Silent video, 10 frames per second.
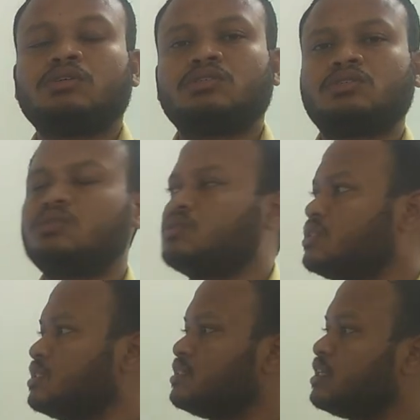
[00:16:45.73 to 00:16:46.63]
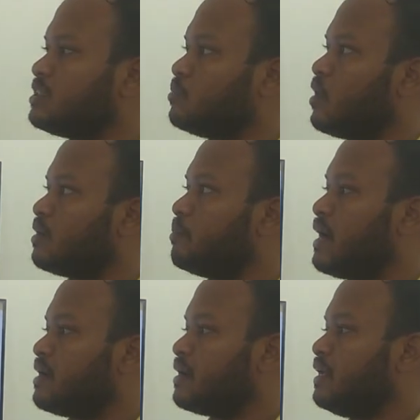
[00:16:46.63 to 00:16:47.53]
So this is the smart
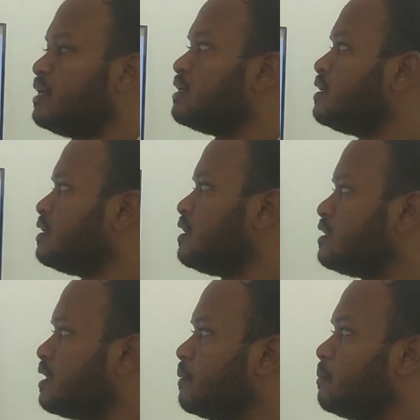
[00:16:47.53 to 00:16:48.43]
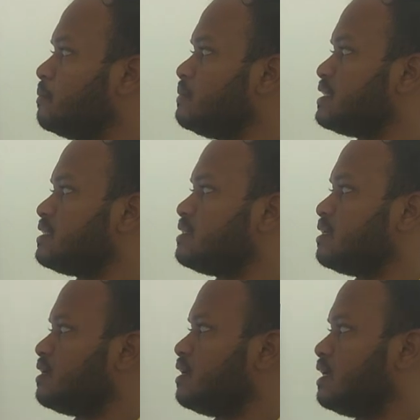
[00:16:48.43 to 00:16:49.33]
battery and the best
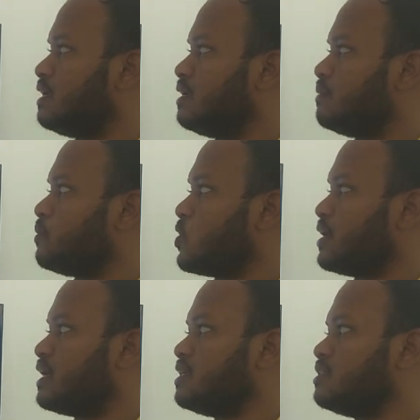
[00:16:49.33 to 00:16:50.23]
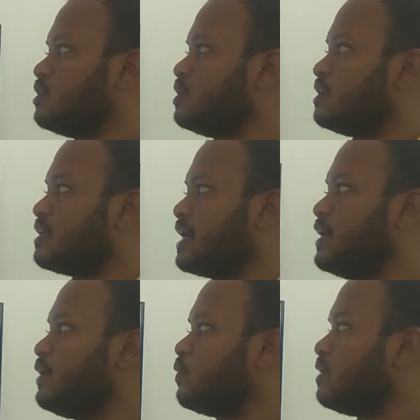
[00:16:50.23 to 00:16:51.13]
particles.
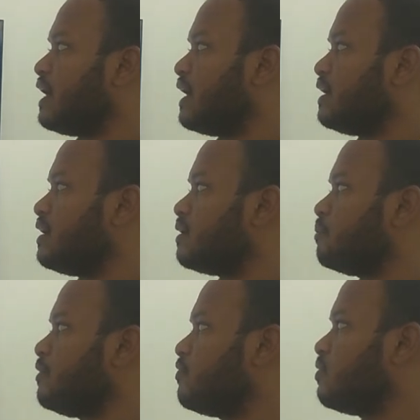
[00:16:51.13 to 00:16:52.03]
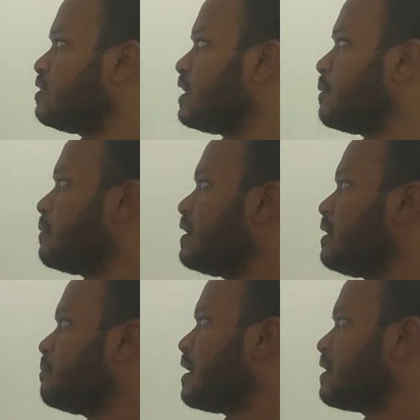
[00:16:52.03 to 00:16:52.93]
Try to land before the
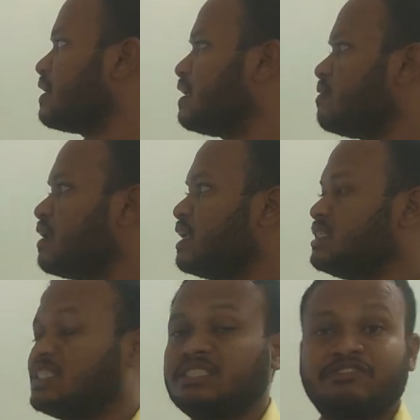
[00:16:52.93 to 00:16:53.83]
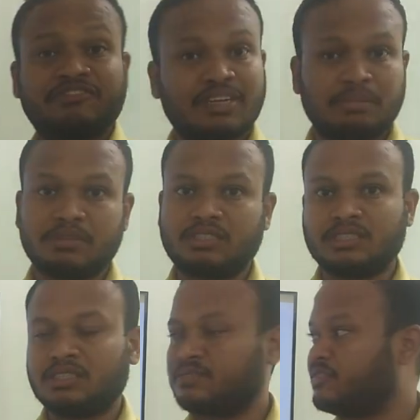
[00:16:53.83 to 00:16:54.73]
remaining battery level reaches
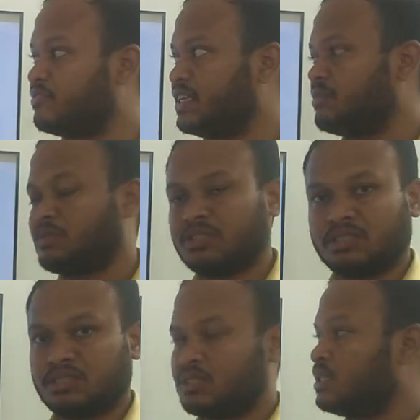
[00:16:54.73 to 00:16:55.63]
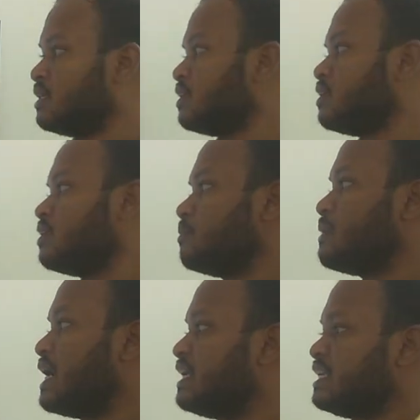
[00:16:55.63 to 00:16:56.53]
15%.
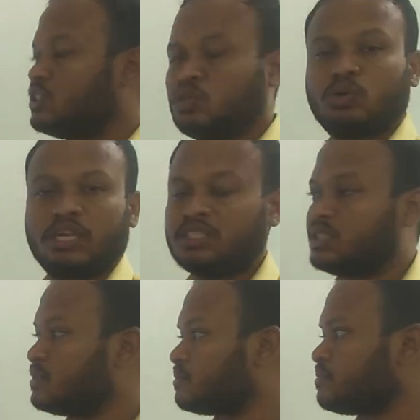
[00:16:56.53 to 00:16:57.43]
Battery storage.